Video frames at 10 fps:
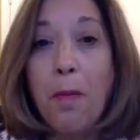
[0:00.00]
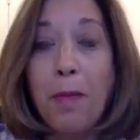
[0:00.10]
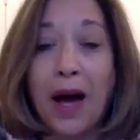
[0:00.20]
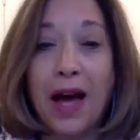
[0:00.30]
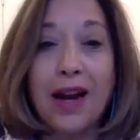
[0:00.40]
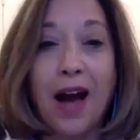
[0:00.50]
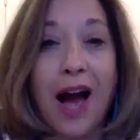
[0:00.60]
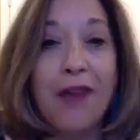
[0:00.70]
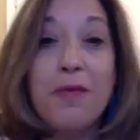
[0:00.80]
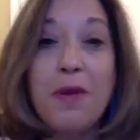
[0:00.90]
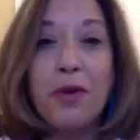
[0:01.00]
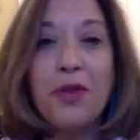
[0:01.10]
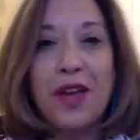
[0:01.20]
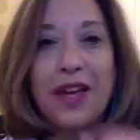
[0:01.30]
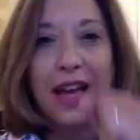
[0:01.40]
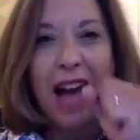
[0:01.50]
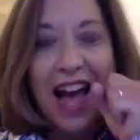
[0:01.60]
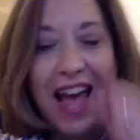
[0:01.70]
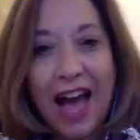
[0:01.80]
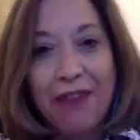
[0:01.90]
But I remember thinking, I
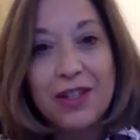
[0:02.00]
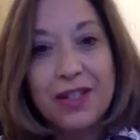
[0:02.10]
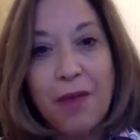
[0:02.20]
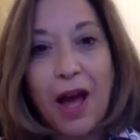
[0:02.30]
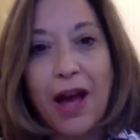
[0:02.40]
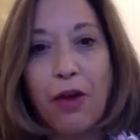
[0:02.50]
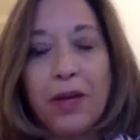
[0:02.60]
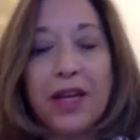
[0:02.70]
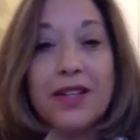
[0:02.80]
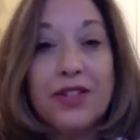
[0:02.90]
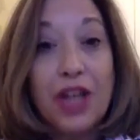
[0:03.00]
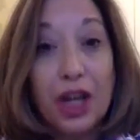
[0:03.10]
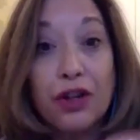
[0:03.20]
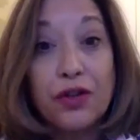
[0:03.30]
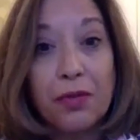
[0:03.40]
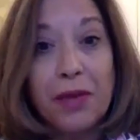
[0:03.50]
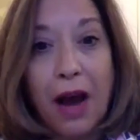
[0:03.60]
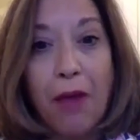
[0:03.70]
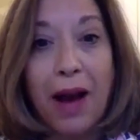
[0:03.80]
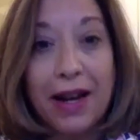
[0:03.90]
have to smile, because years from
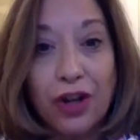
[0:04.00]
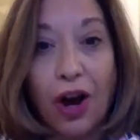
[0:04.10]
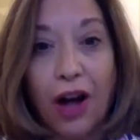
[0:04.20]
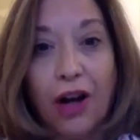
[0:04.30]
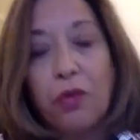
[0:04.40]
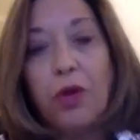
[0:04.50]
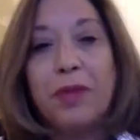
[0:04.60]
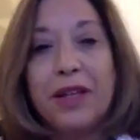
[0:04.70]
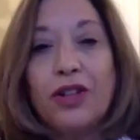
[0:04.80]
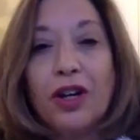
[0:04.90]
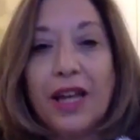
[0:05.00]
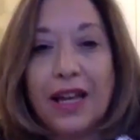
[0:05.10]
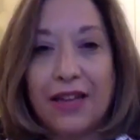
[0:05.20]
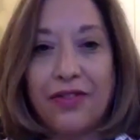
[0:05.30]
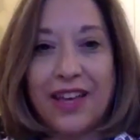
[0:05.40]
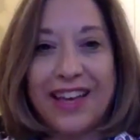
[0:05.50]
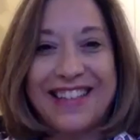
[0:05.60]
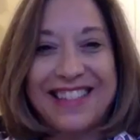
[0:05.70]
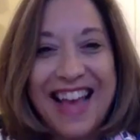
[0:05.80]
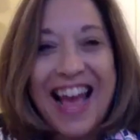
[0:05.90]
now, my daughter will be looking at
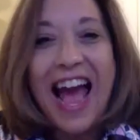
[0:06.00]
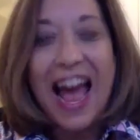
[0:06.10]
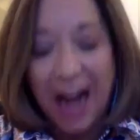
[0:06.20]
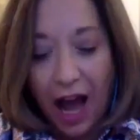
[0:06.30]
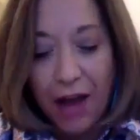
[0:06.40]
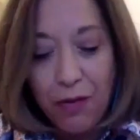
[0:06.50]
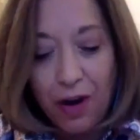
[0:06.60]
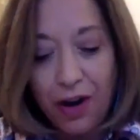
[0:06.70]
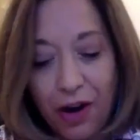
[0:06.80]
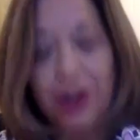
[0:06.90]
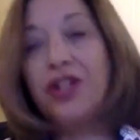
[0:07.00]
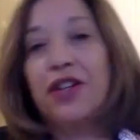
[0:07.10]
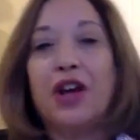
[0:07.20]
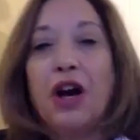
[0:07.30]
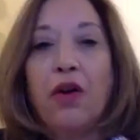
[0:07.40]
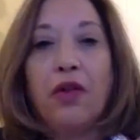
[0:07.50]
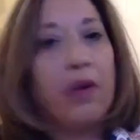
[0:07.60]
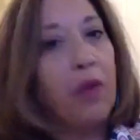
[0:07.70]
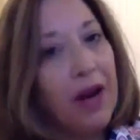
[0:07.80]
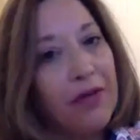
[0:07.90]
this, and I want her to know
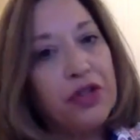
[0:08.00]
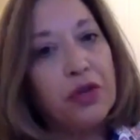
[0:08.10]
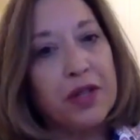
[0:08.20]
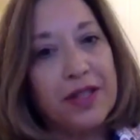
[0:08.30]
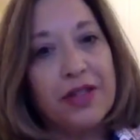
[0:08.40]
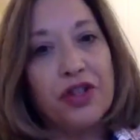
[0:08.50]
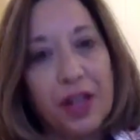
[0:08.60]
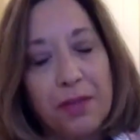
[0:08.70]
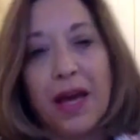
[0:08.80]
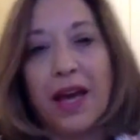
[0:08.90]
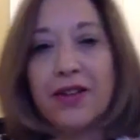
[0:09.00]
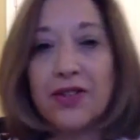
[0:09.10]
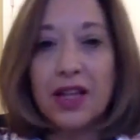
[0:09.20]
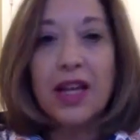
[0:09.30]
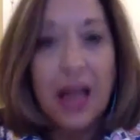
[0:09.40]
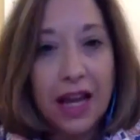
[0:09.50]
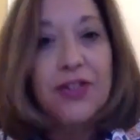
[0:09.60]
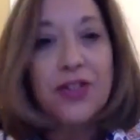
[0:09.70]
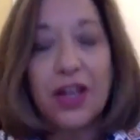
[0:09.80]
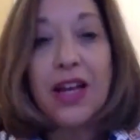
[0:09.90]
that whatever choices she makes,
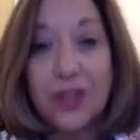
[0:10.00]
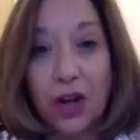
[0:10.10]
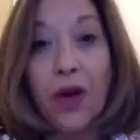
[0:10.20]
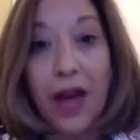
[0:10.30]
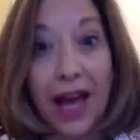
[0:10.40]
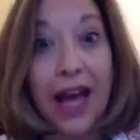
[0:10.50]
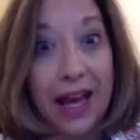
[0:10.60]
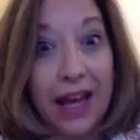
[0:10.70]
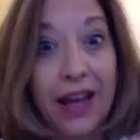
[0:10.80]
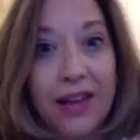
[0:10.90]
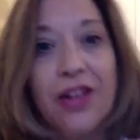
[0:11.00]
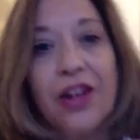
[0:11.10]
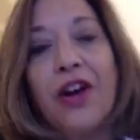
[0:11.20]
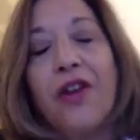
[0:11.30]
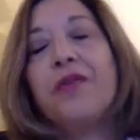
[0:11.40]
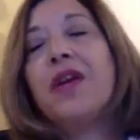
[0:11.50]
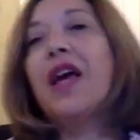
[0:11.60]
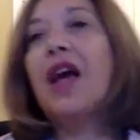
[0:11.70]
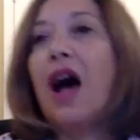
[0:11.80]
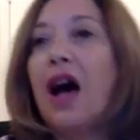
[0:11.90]
it's okay,
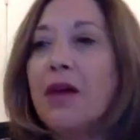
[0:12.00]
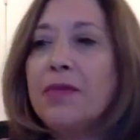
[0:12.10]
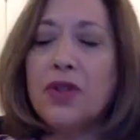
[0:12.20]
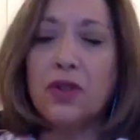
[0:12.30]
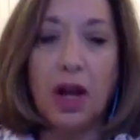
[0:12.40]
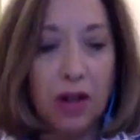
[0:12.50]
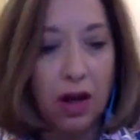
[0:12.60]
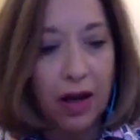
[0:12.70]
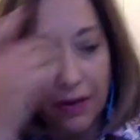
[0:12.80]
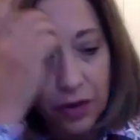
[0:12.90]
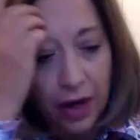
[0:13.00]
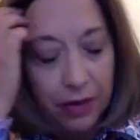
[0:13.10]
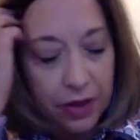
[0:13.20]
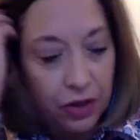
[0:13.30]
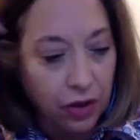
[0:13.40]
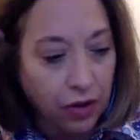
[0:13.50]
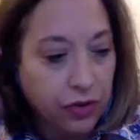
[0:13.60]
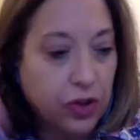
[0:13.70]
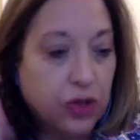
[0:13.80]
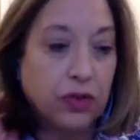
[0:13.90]
So not long after I
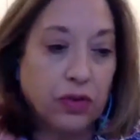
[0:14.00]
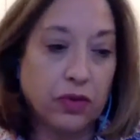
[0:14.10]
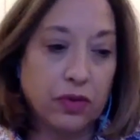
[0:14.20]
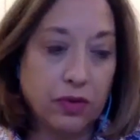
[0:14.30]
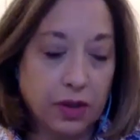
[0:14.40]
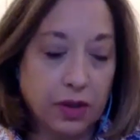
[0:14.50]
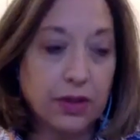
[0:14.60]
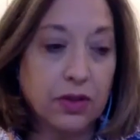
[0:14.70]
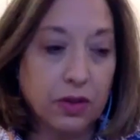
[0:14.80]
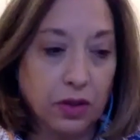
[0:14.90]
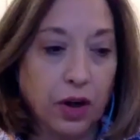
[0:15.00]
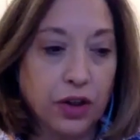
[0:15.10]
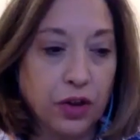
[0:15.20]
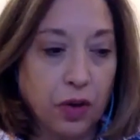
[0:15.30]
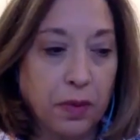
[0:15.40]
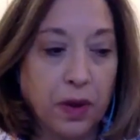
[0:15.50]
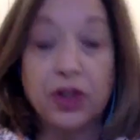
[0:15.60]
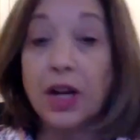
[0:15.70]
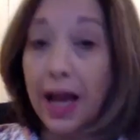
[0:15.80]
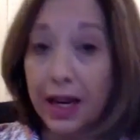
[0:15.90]
returned to this large
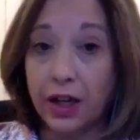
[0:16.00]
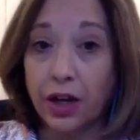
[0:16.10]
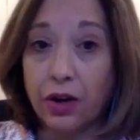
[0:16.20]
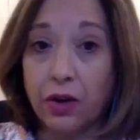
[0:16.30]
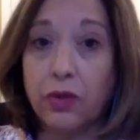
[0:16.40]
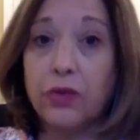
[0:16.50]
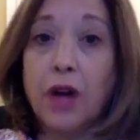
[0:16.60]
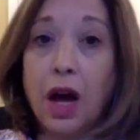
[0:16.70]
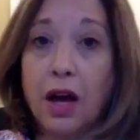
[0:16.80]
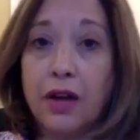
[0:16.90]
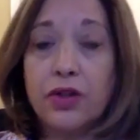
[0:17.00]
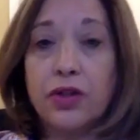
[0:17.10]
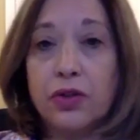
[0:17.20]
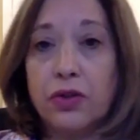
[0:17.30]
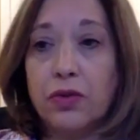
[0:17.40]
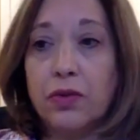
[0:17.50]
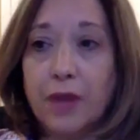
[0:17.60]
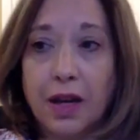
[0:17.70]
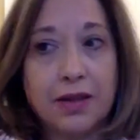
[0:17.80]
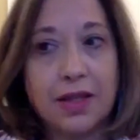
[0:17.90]
corporation, I had to go to
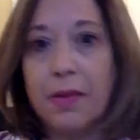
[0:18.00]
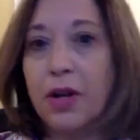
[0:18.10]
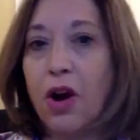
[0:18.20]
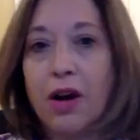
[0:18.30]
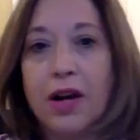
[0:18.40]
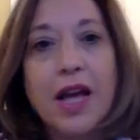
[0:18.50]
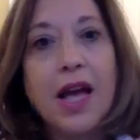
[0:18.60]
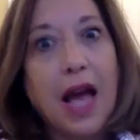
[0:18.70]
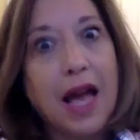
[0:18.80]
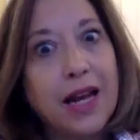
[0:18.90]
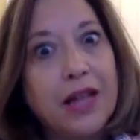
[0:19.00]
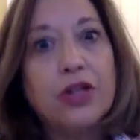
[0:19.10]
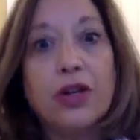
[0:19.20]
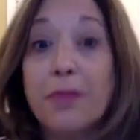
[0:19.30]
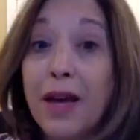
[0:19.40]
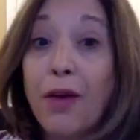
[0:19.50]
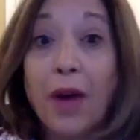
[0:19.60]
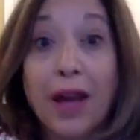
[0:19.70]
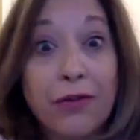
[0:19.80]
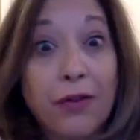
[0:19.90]
a seminar, and it took me
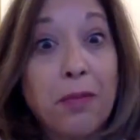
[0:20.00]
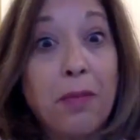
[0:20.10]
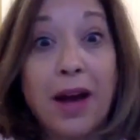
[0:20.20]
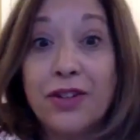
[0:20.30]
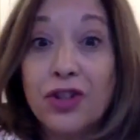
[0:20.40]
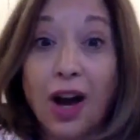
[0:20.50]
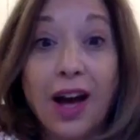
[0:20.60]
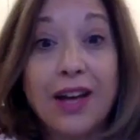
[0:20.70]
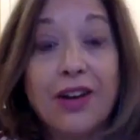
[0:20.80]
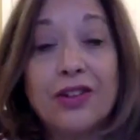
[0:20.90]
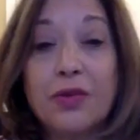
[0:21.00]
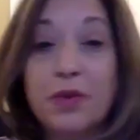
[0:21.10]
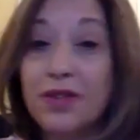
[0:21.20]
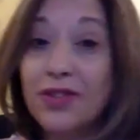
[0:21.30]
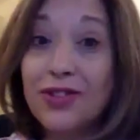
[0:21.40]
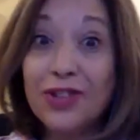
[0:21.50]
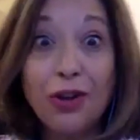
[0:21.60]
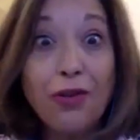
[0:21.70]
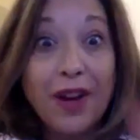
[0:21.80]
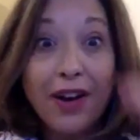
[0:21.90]
away from my child, who was
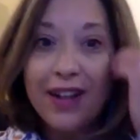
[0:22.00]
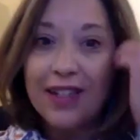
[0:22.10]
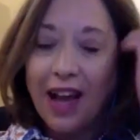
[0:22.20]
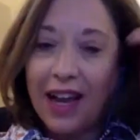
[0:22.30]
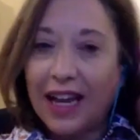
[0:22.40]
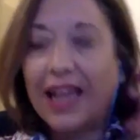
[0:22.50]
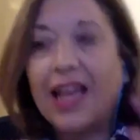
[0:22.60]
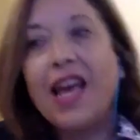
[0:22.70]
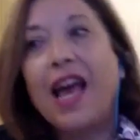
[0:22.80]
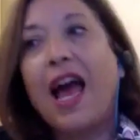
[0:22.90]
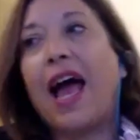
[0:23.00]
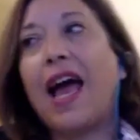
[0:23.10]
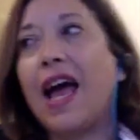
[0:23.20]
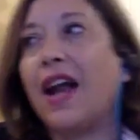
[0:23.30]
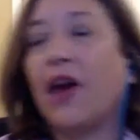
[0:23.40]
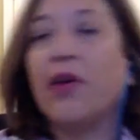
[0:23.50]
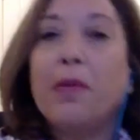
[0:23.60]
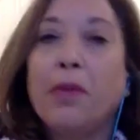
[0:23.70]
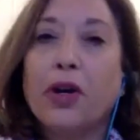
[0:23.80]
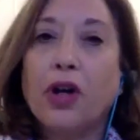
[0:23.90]
still very tiny. And I
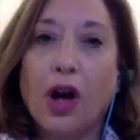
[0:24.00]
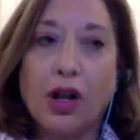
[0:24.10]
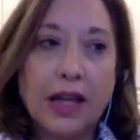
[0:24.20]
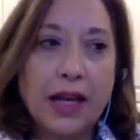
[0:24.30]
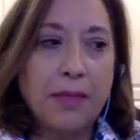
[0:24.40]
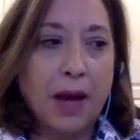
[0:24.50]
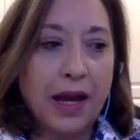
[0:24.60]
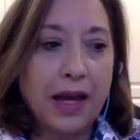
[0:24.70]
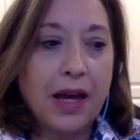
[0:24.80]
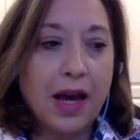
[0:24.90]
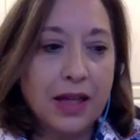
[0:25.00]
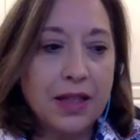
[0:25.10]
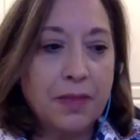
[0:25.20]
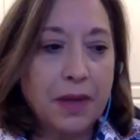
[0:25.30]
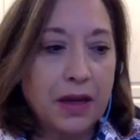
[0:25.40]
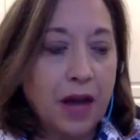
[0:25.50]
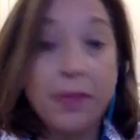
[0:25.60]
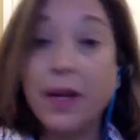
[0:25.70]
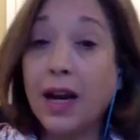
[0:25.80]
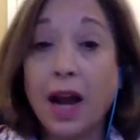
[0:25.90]
remember calling my husband.
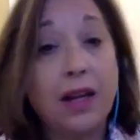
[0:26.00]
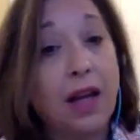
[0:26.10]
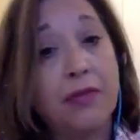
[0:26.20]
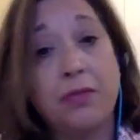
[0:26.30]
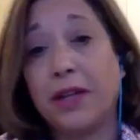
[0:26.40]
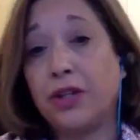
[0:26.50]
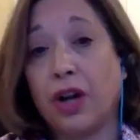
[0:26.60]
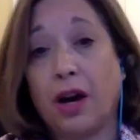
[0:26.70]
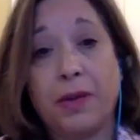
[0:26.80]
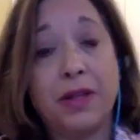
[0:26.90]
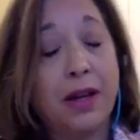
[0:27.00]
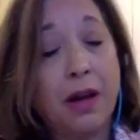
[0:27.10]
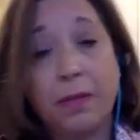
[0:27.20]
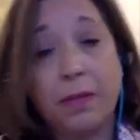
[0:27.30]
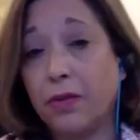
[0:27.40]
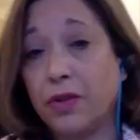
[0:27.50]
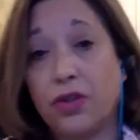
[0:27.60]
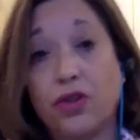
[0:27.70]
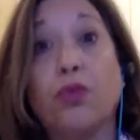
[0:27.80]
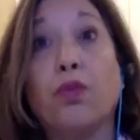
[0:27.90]
And I loved my job, and the company was
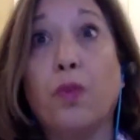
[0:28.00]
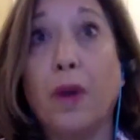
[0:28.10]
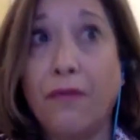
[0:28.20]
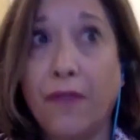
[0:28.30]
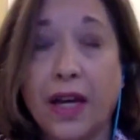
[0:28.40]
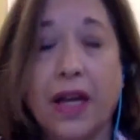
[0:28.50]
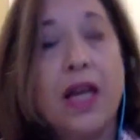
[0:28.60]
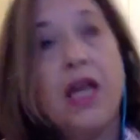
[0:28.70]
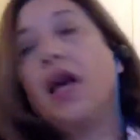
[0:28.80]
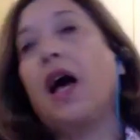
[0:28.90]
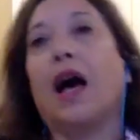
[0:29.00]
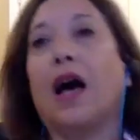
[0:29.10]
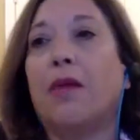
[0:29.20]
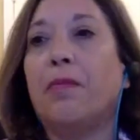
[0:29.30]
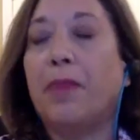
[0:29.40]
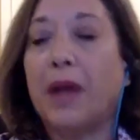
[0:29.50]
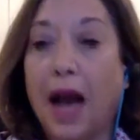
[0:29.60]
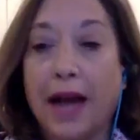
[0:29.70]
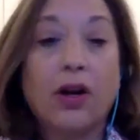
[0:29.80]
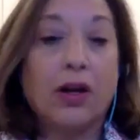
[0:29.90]
terrific. But
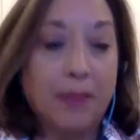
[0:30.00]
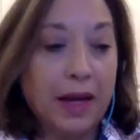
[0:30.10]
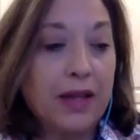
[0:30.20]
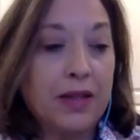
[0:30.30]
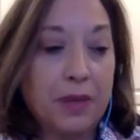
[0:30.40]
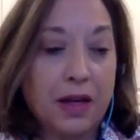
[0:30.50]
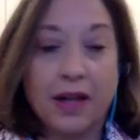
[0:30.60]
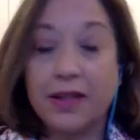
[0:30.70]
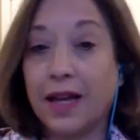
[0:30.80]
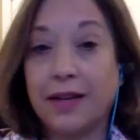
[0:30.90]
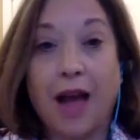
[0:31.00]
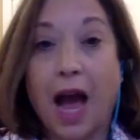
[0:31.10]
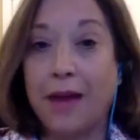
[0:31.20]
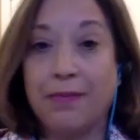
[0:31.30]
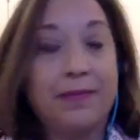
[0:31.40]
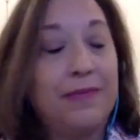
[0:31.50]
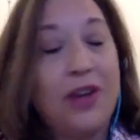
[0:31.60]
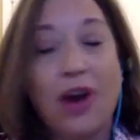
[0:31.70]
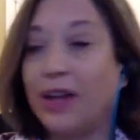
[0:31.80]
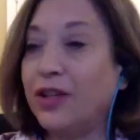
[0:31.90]
I called my husband and I said, I'm
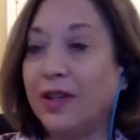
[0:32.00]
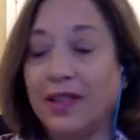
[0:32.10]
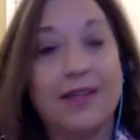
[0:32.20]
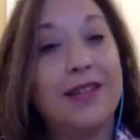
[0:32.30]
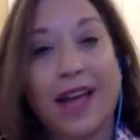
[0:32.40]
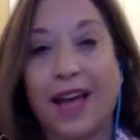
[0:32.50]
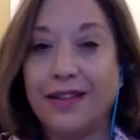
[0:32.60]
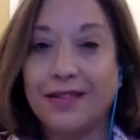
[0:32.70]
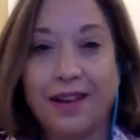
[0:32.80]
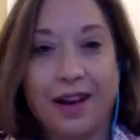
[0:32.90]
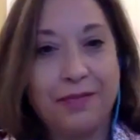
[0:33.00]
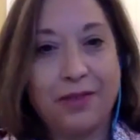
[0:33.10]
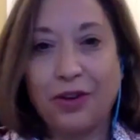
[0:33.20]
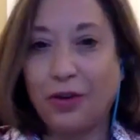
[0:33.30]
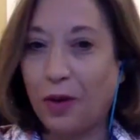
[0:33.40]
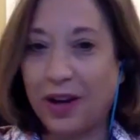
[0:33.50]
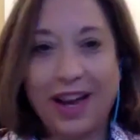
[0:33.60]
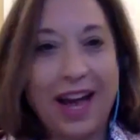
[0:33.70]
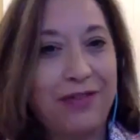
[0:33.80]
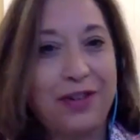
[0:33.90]
not doing this again. I'm going to
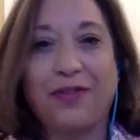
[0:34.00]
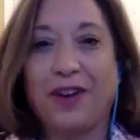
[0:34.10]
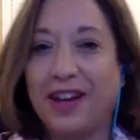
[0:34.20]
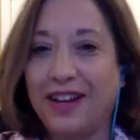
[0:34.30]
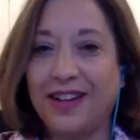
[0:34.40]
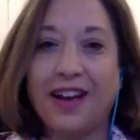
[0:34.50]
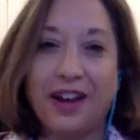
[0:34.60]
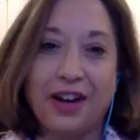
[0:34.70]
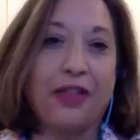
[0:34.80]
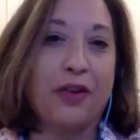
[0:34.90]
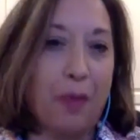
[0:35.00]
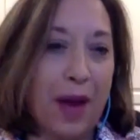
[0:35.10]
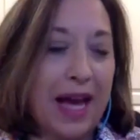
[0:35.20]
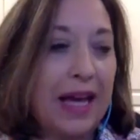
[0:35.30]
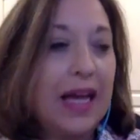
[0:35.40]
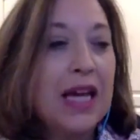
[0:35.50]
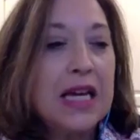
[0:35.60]
have to find another way.